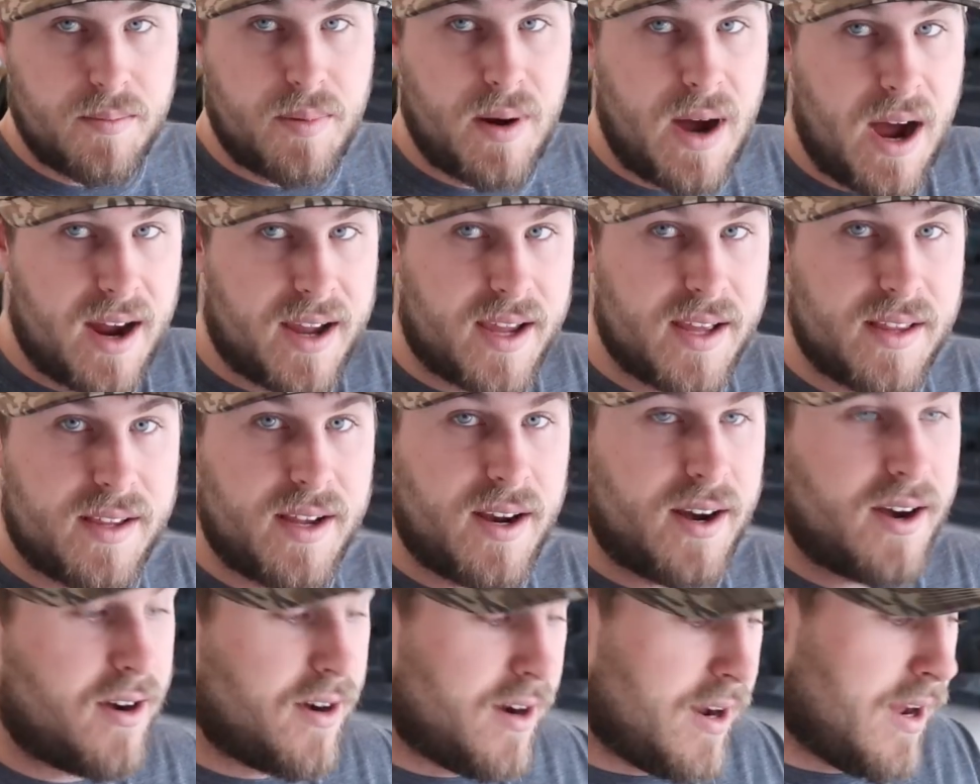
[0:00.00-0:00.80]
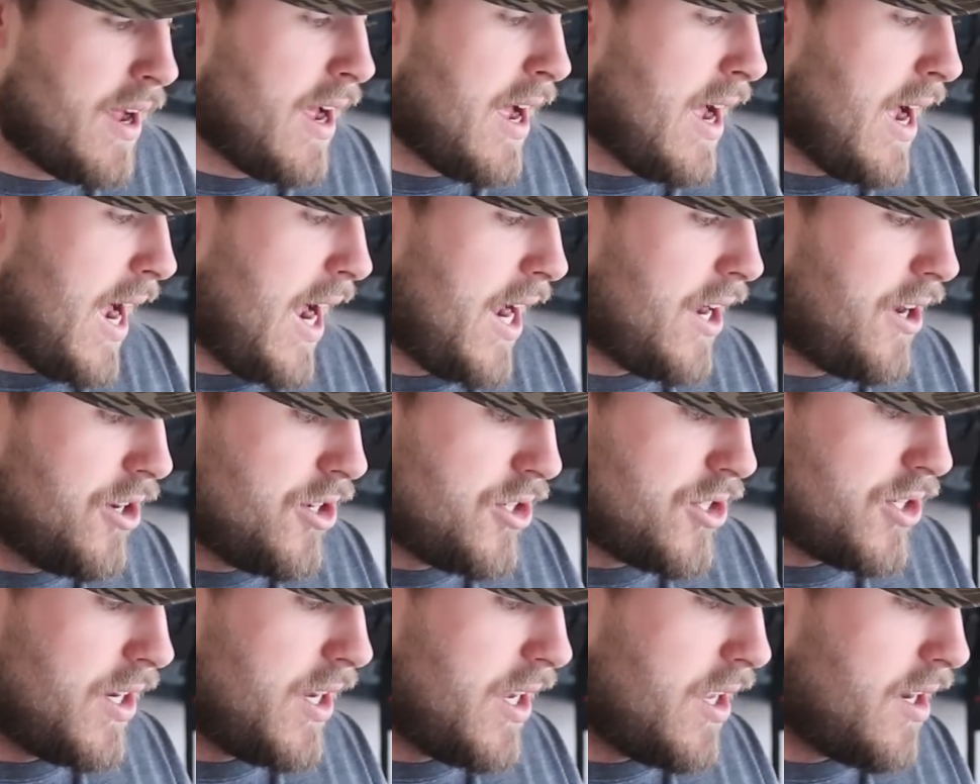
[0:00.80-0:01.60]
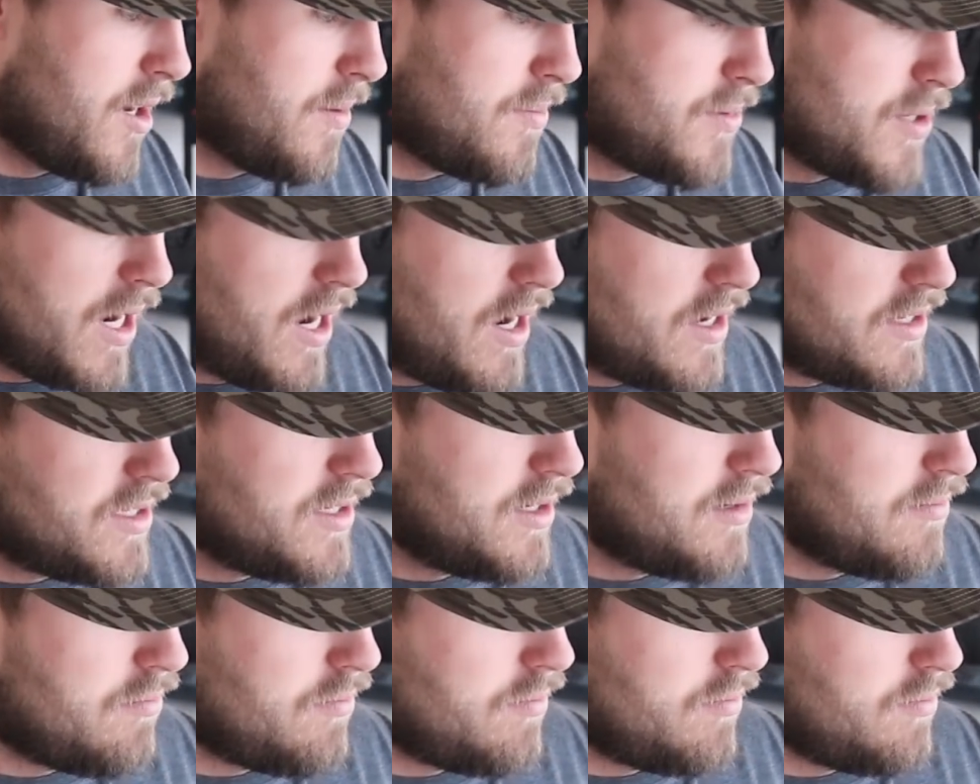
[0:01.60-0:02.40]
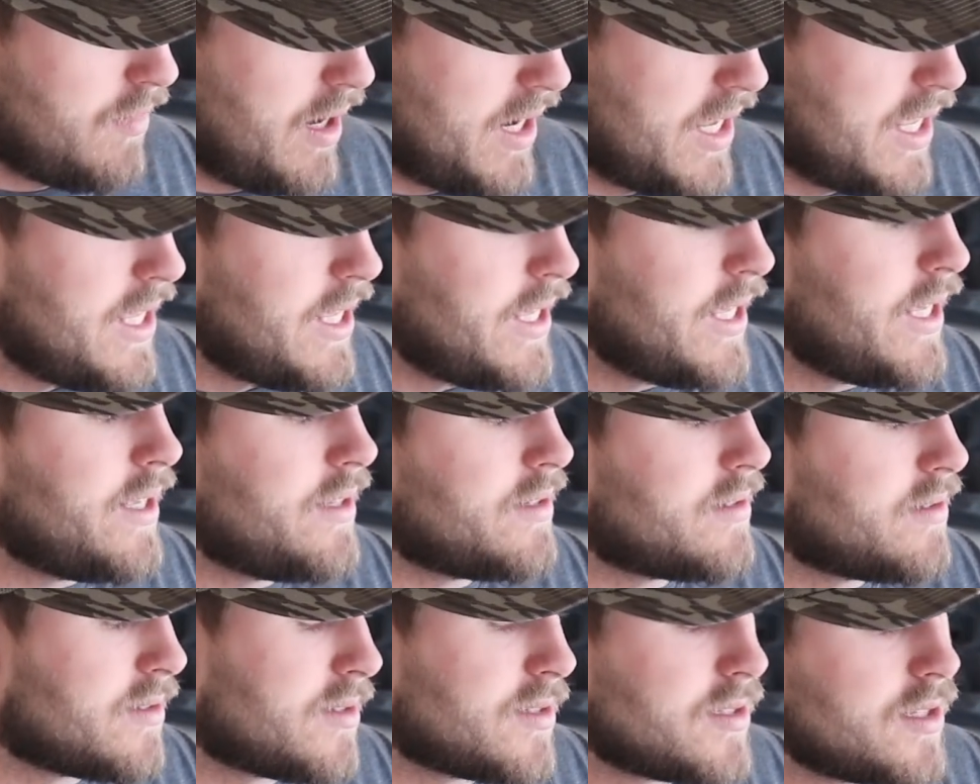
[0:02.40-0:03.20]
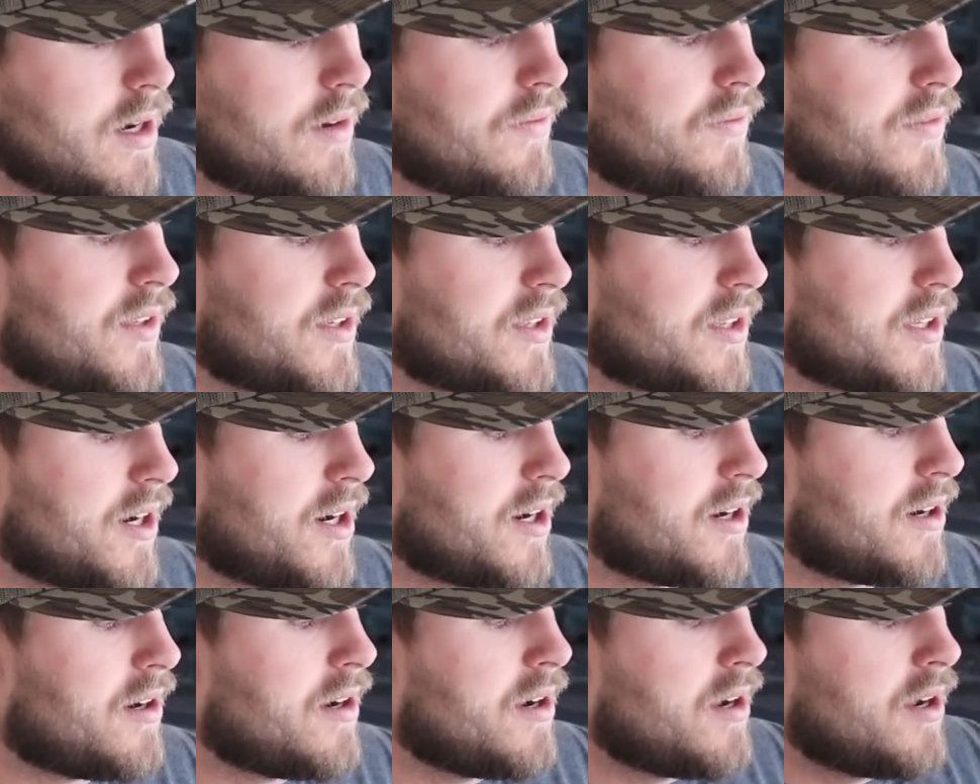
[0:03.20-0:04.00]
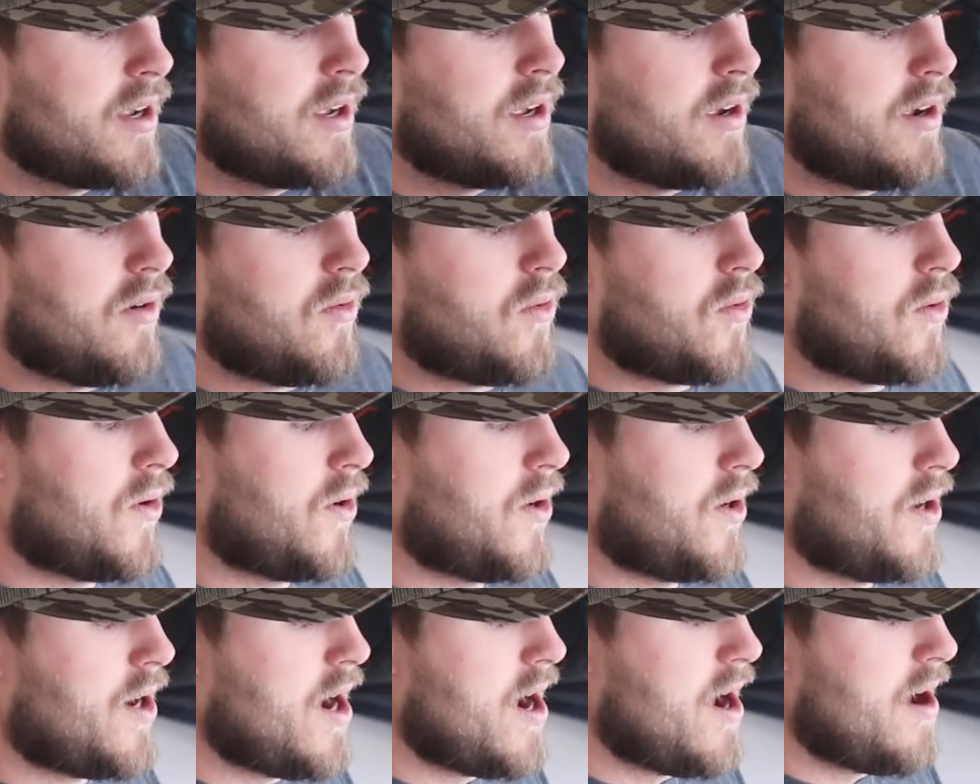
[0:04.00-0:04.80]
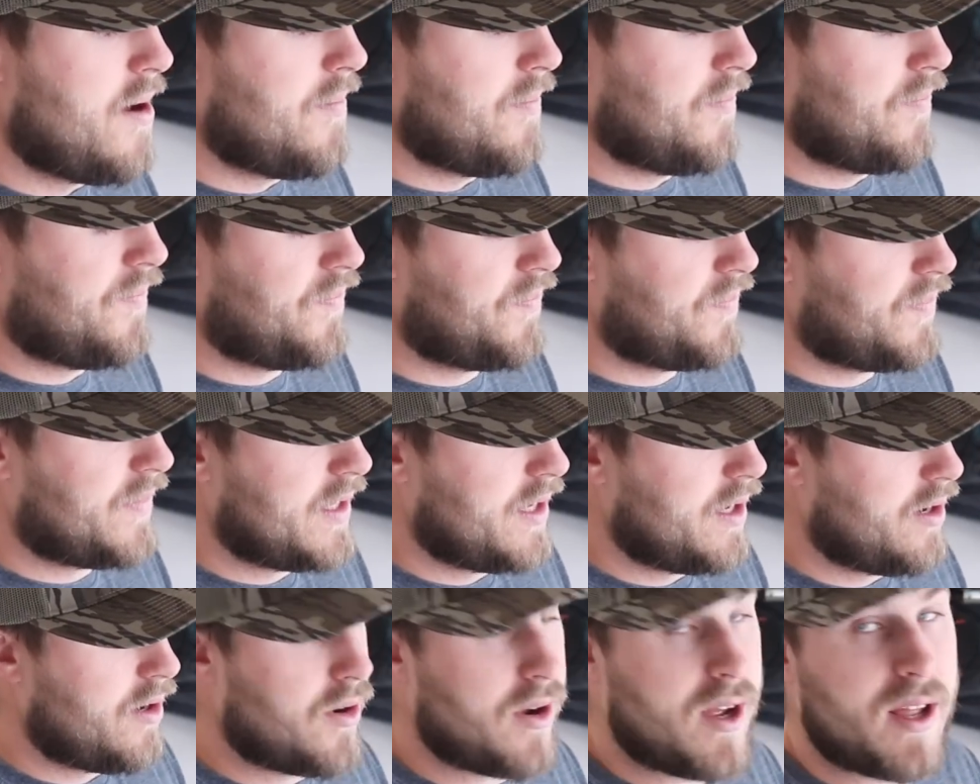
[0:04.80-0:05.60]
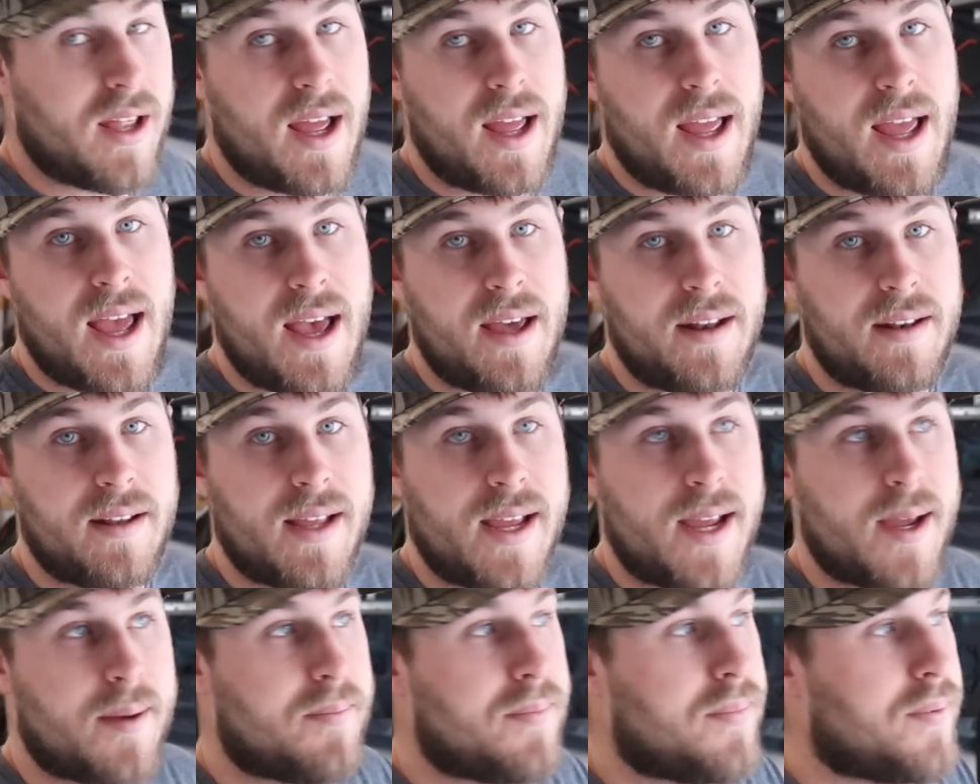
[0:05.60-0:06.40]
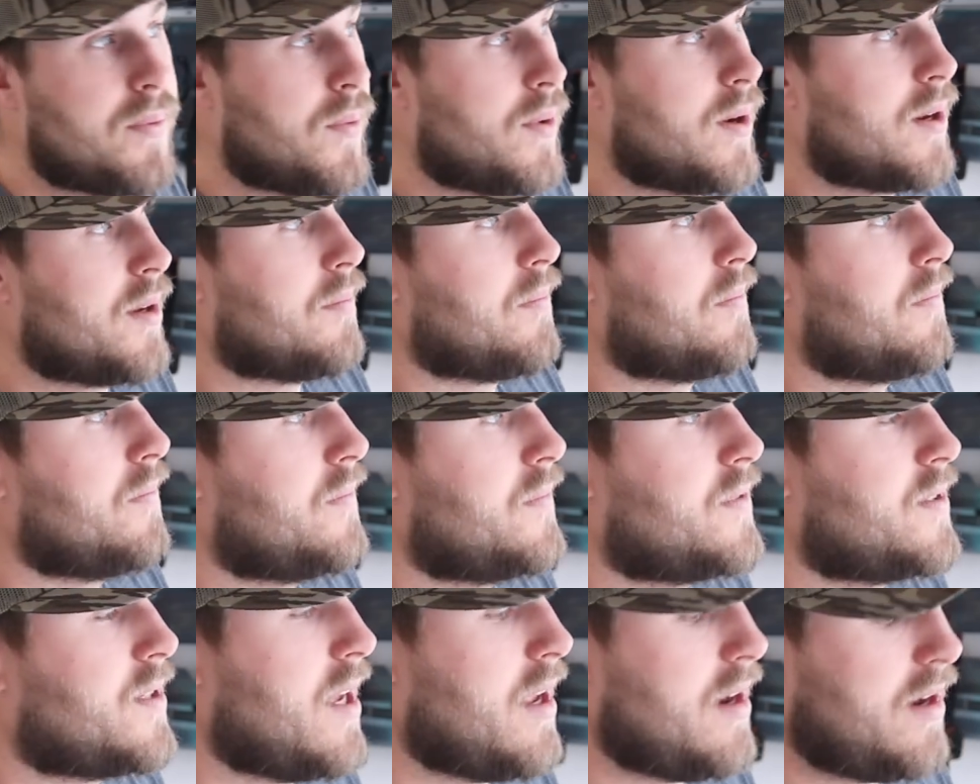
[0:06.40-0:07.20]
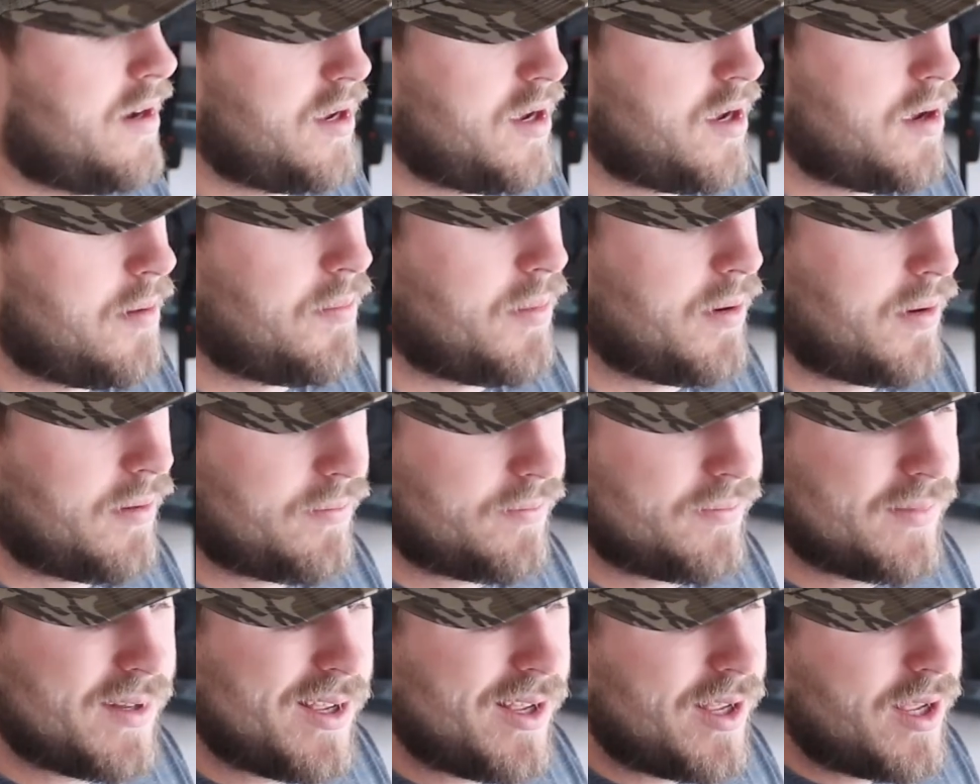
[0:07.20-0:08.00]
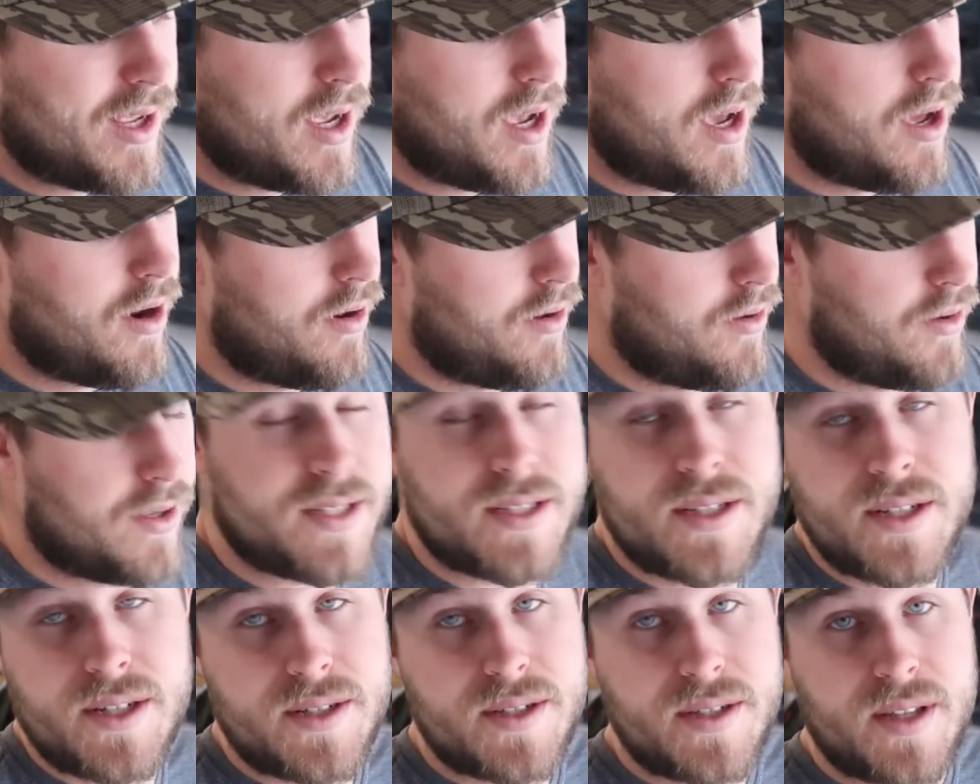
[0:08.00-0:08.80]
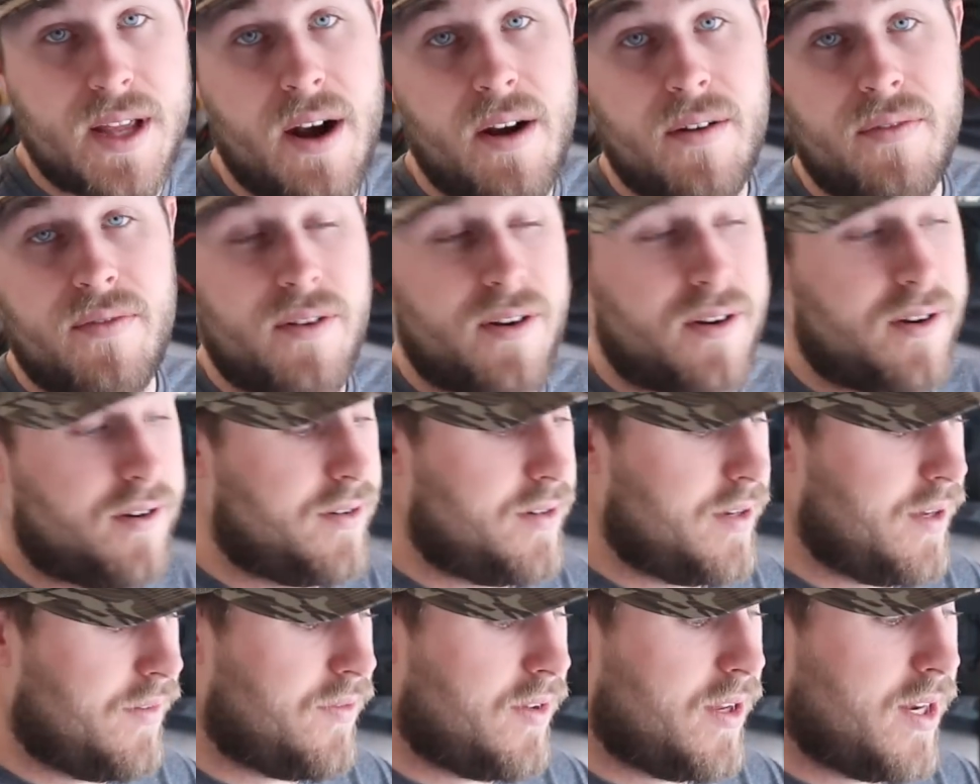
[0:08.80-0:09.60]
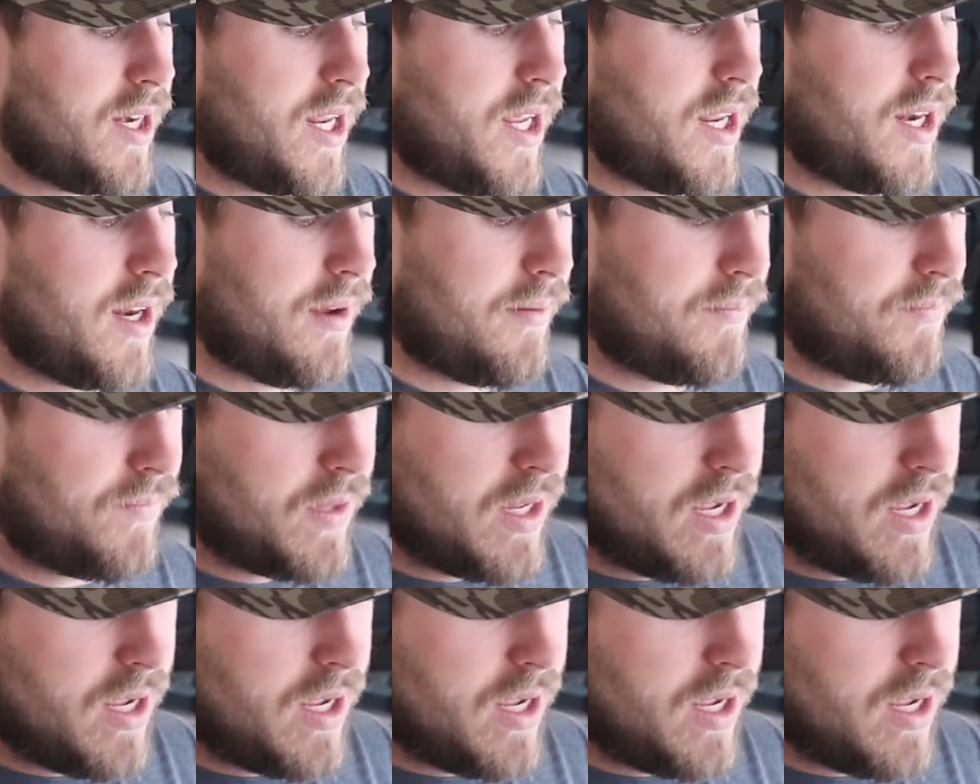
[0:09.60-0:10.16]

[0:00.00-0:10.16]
pocket there. I usually end up tossing my keys and stuff in there, or you know, a headlamp when I'm setting up, and I don't know, it's just there for if you need it.